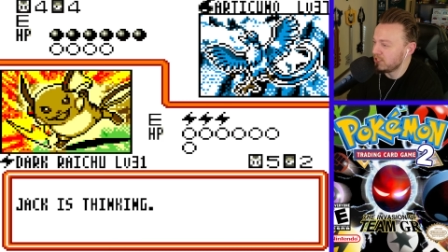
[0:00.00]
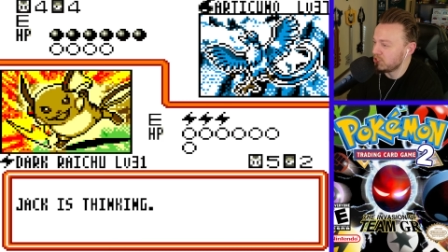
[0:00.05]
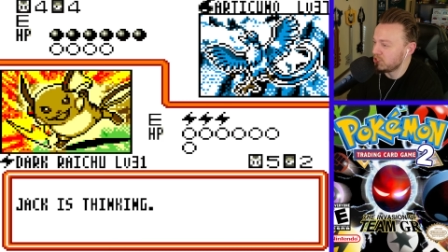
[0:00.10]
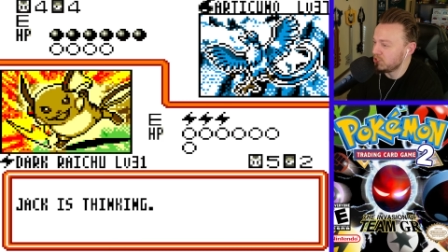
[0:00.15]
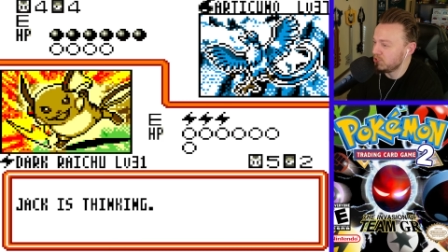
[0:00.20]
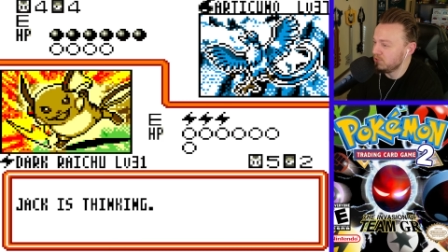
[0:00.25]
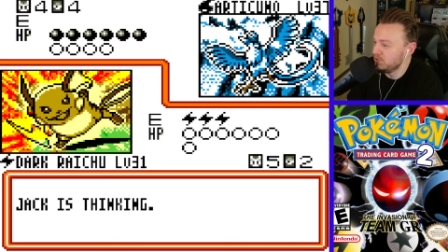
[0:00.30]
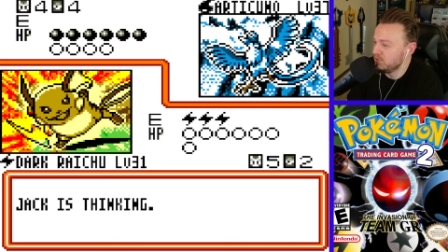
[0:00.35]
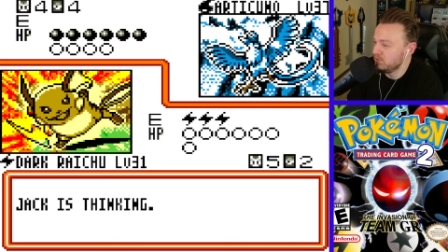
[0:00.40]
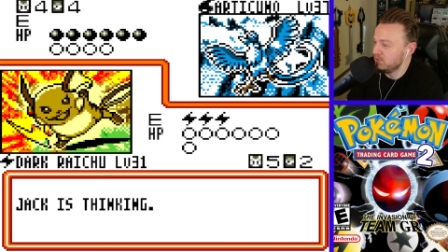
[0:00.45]

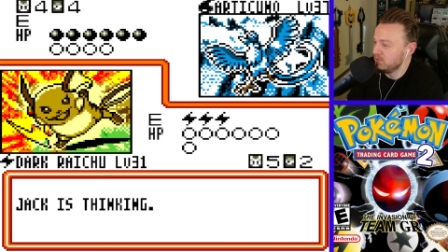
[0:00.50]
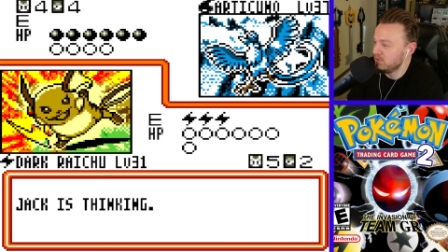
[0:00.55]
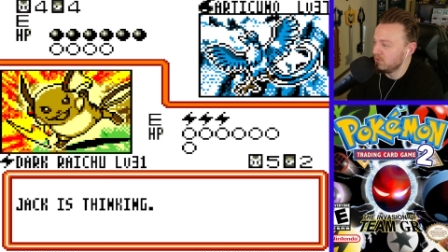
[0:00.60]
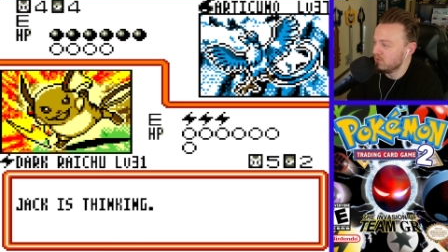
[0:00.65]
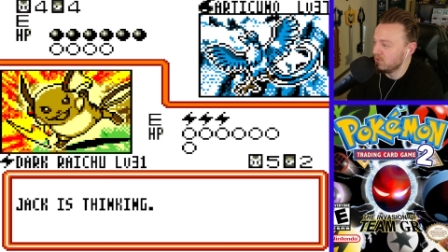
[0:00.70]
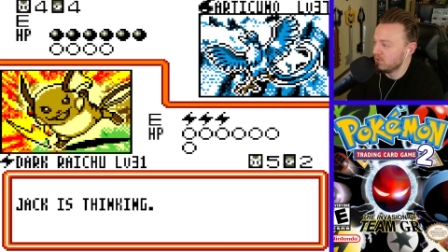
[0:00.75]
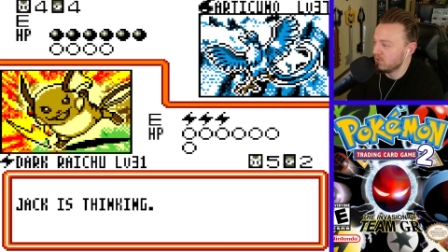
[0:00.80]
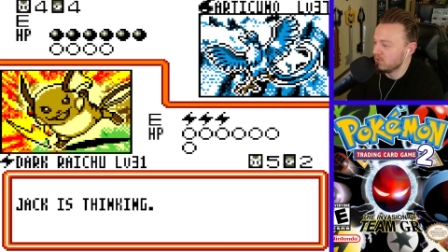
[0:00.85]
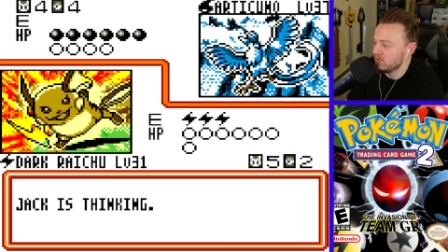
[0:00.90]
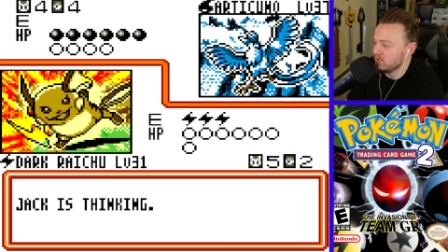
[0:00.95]
too,
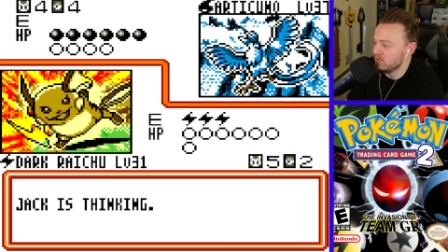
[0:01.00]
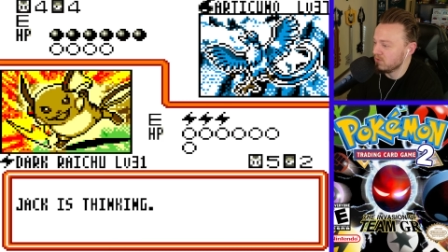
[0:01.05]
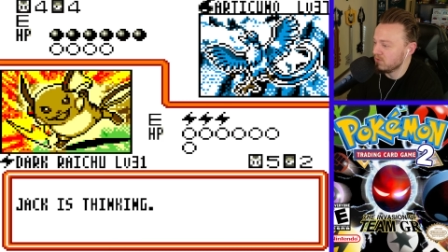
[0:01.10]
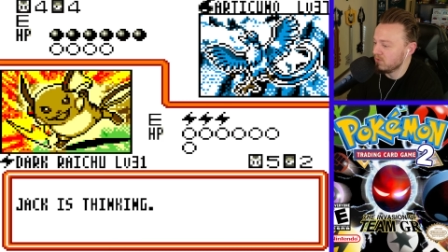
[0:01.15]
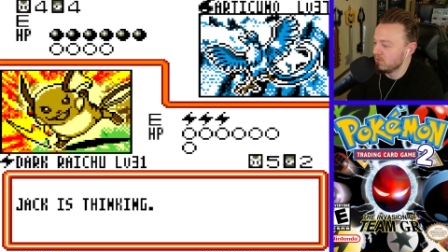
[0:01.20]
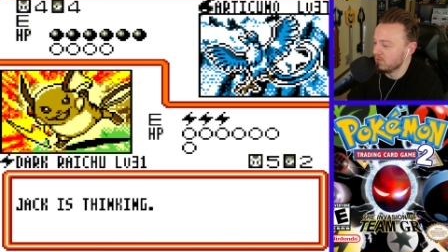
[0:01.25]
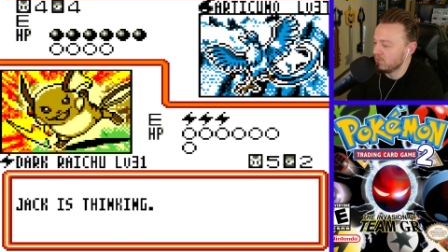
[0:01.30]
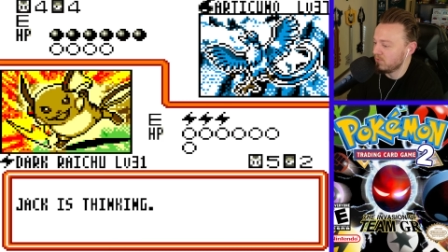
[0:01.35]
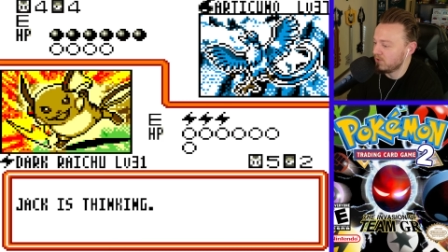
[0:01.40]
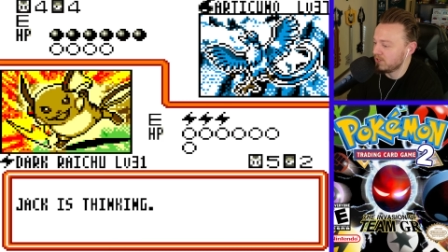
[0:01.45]
or
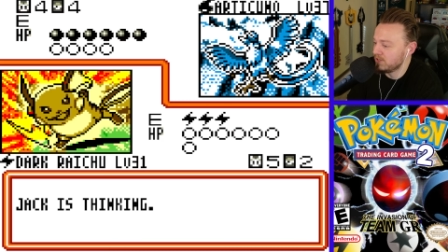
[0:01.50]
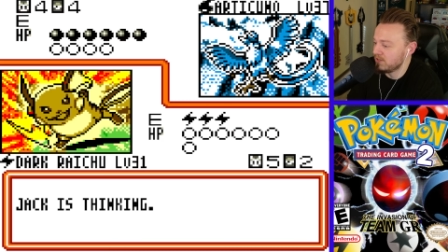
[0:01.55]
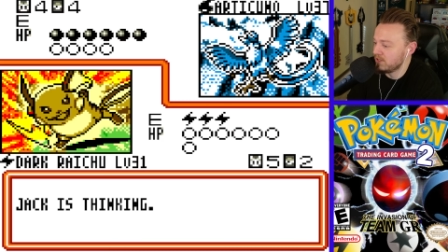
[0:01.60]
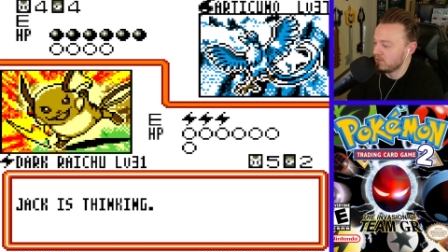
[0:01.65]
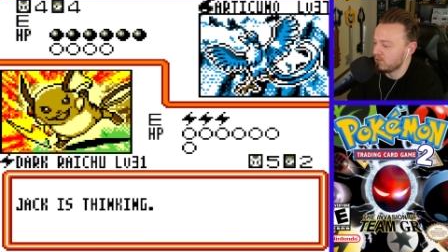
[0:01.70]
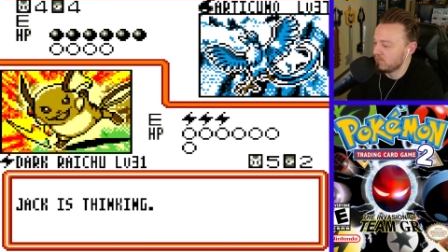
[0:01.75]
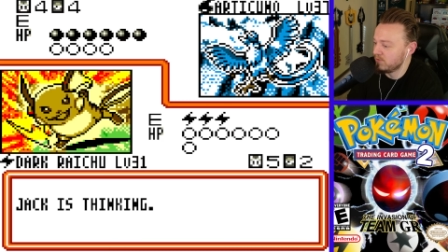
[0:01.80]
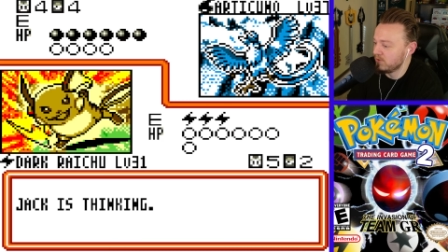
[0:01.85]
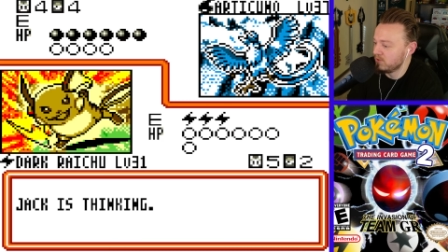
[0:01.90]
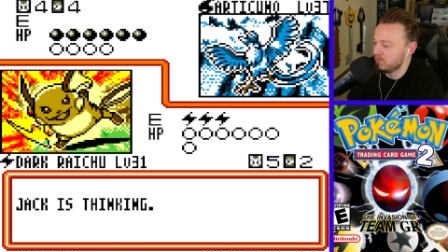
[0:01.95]
one of the
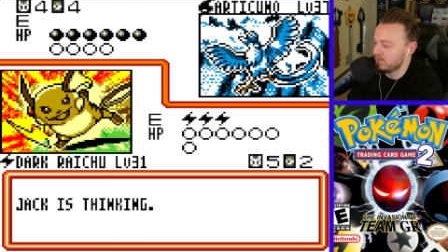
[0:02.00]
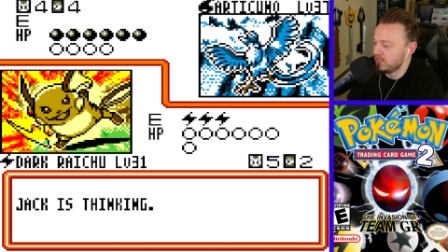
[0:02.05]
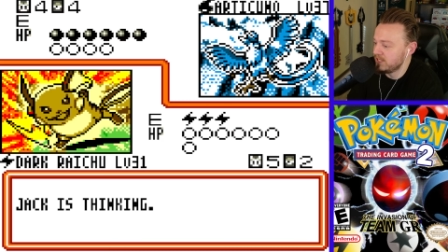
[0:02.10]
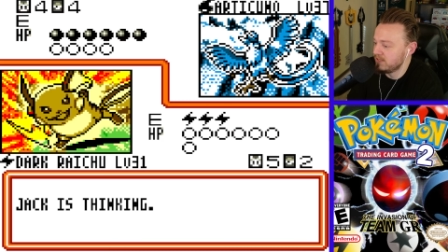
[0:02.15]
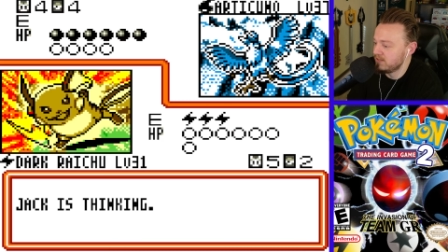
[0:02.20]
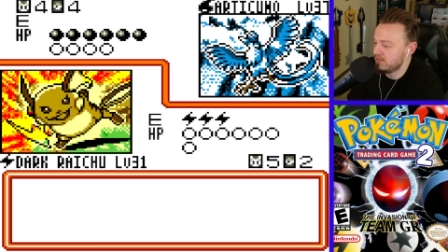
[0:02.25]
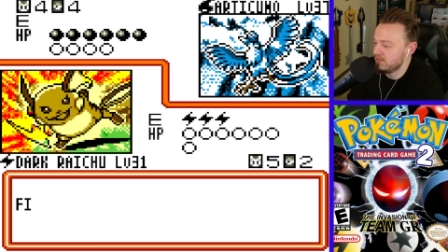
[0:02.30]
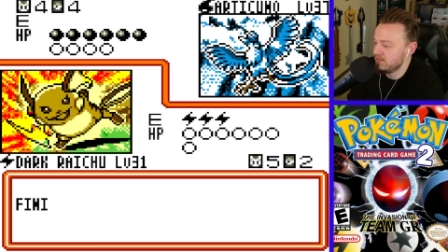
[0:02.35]
other Pokemon.